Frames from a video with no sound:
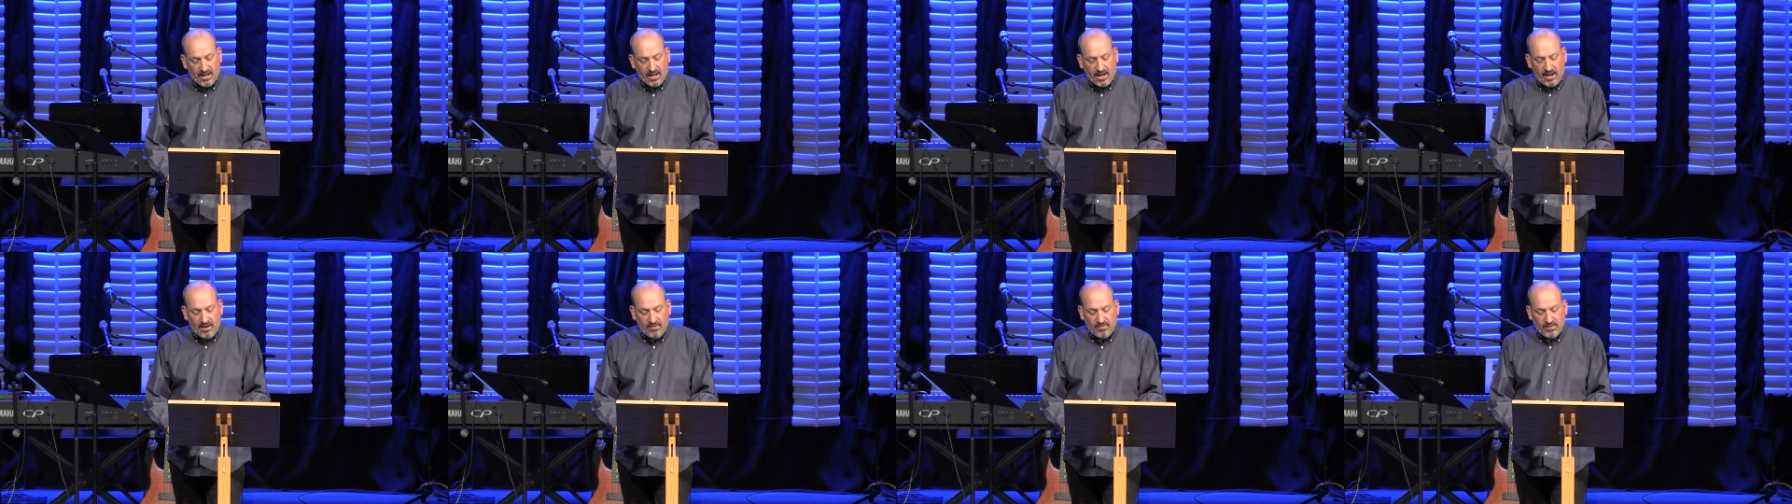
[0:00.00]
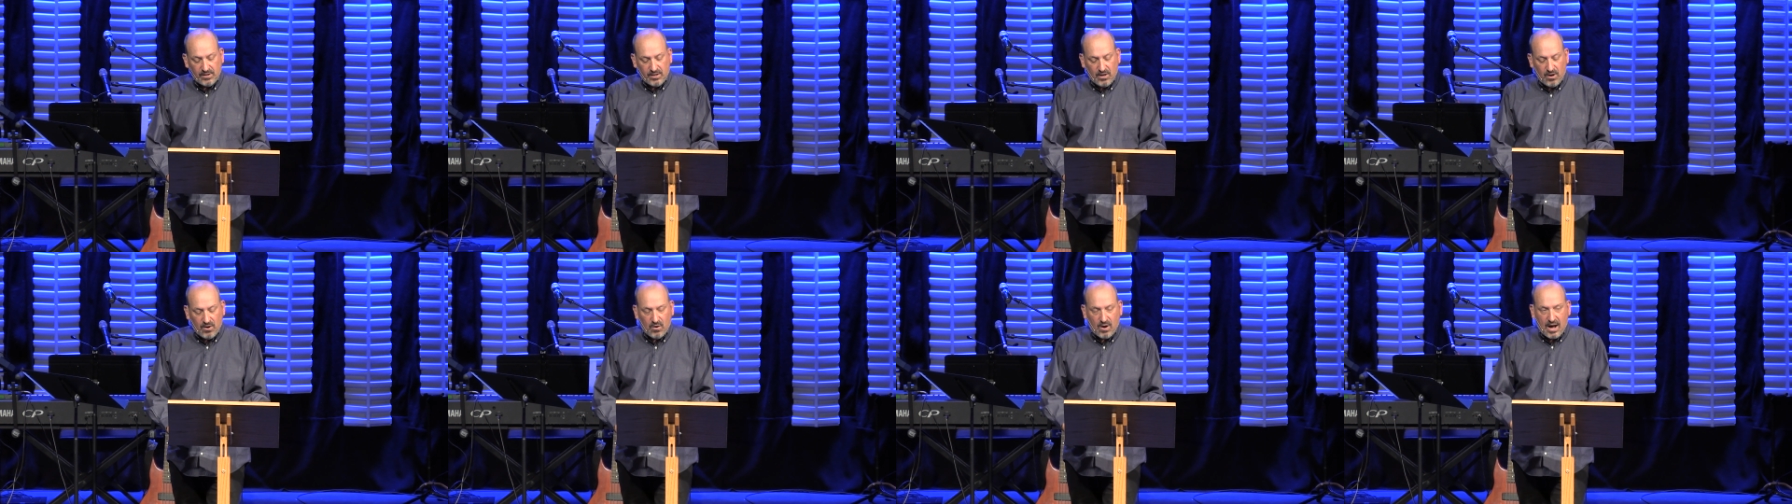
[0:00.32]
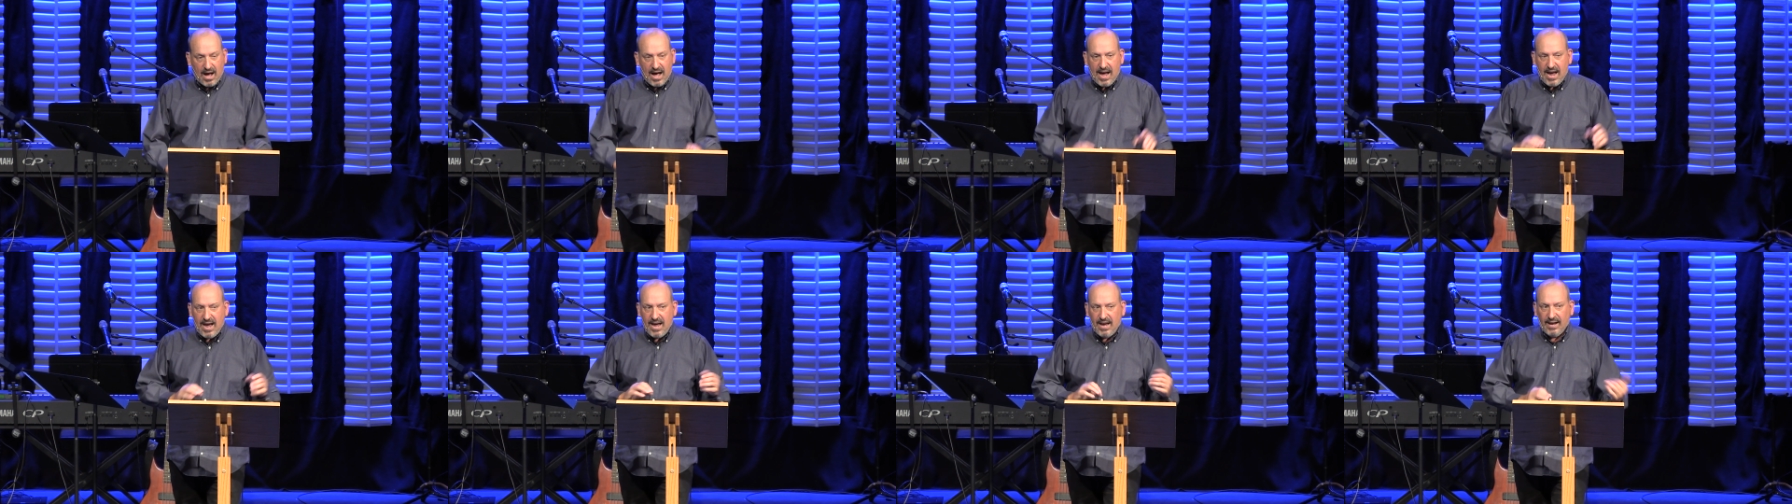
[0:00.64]
even though
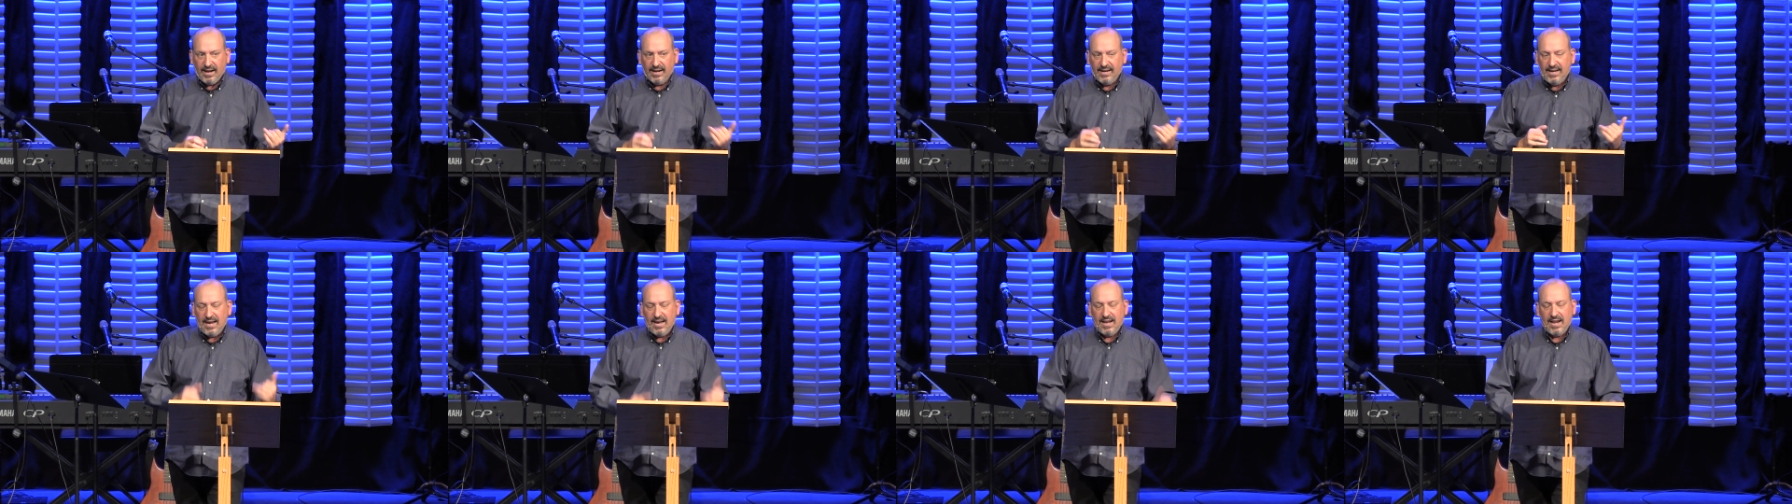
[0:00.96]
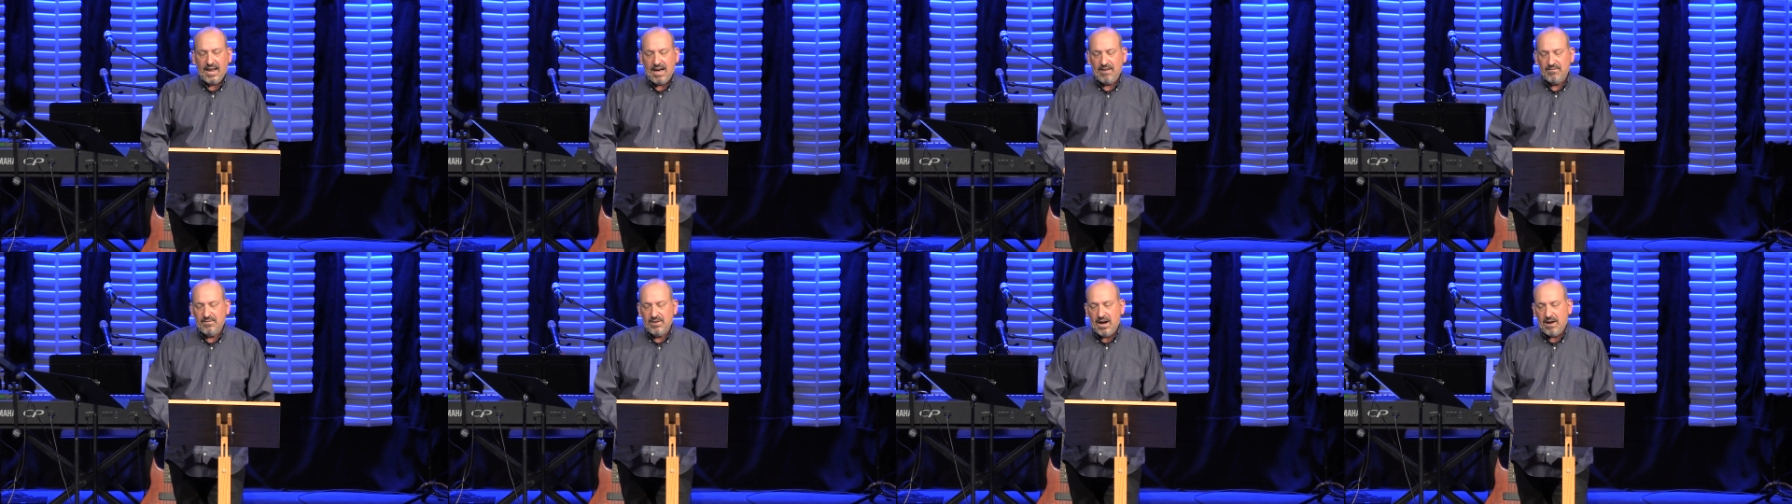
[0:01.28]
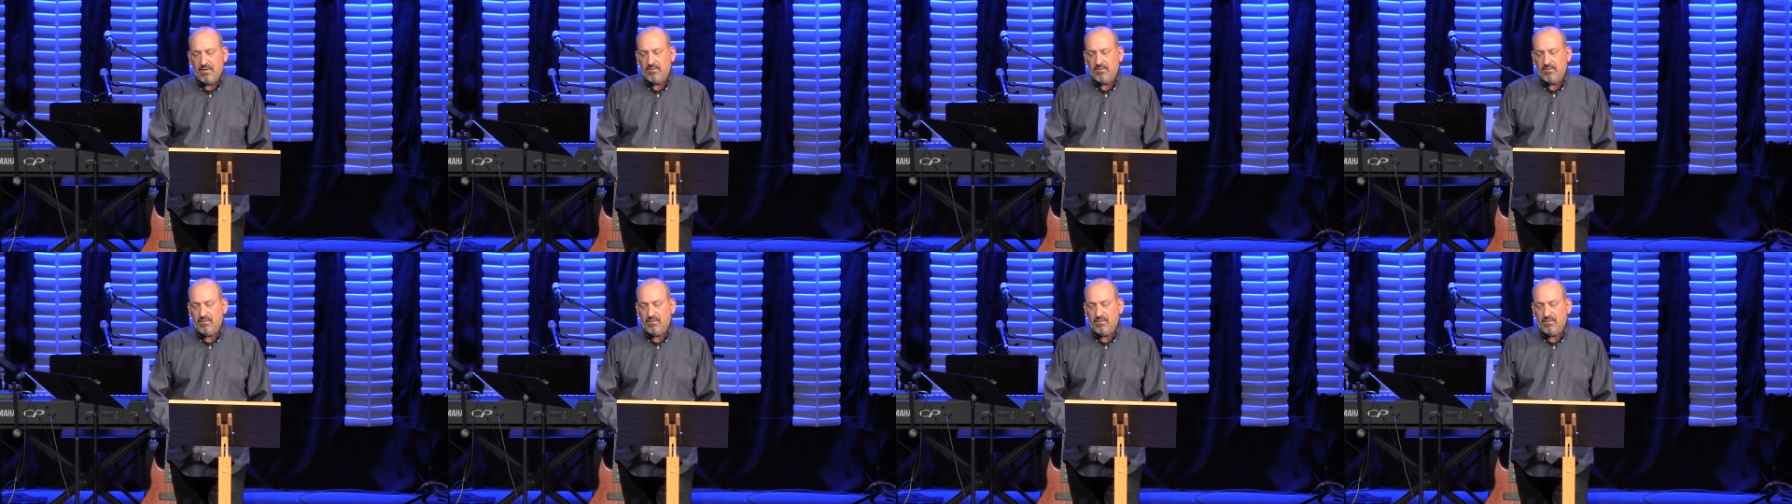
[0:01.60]
I, again, have not